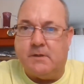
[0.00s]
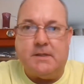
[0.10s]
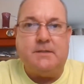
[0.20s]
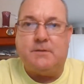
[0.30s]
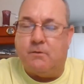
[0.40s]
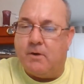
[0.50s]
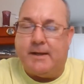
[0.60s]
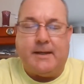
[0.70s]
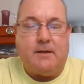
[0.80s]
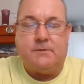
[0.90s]
into the
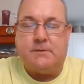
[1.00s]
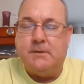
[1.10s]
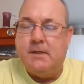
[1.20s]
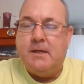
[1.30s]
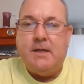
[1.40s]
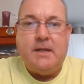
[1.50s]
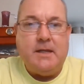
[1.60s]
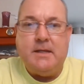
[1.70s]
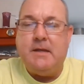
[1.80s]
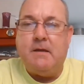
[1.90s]
White House
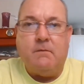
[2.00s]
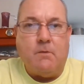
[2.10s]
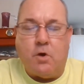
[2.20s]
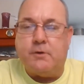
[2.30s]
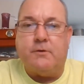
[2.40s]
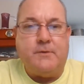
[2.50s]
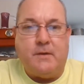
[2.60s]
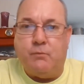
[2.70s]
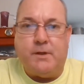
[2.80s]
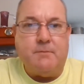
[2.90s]
any longer
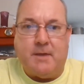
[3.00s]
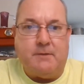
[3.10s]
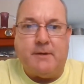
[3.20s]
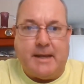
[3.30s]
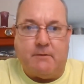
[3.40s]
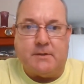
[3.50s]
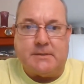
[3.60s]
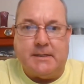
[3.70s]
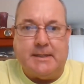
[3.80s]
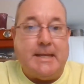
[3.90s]
than William Henry
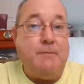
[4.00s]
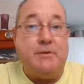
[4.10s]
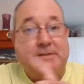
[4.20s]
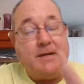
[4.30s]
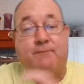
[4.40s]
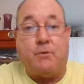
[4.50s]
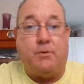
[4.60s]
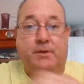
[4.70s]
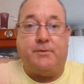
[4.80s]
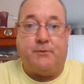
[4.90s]
Harrison, and he was there for
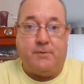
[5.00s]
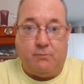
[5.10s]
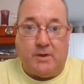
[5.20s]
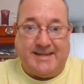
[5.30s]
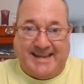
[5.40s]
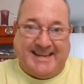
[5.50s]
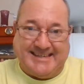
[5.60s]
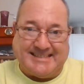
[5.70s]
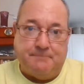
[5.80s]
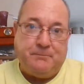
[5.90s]
only 31
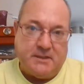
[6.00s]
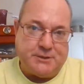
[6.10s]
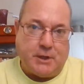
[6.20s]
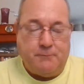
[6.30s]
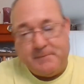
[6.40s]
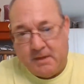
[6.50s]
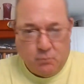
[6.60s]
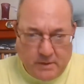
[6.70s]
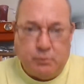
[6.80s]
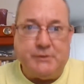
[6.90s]
days. So
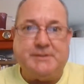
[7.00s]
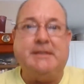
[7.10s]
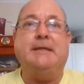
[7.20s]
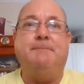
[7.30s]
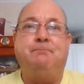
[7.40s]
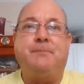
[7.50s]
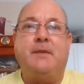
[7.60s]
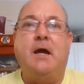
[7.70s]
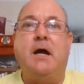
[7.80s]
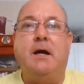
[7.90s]
we will see
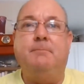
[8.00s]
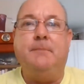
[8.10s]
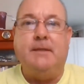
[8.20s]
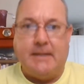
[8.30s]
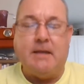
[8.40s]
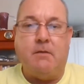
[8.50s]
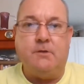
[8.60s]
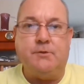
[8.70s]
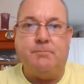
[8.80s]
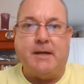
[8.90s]
how
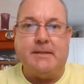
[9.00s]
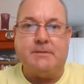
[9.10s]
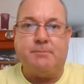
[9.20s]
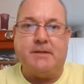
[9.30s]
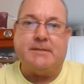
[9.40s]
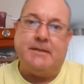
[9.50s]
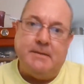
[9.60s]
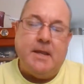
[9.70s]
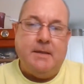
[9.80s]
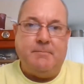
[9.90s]
long Joe Biden is president
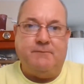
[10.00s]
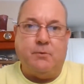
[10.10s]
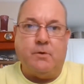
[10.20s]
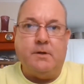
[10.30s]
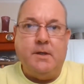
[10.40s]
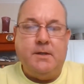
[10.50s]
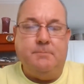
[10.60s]
before you